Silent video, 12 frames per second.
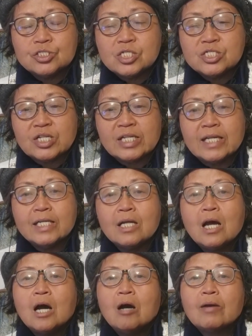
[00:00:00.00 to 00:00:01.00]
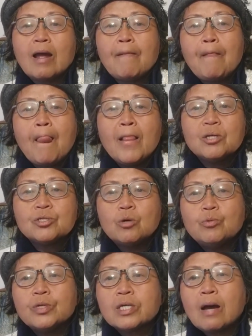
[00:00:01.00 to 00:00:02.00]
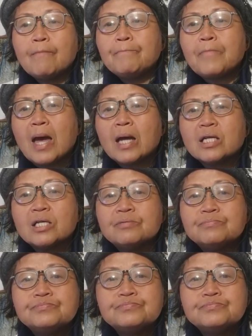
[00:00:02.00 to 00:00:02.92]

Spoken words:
teaching kit? Okay. So we come back.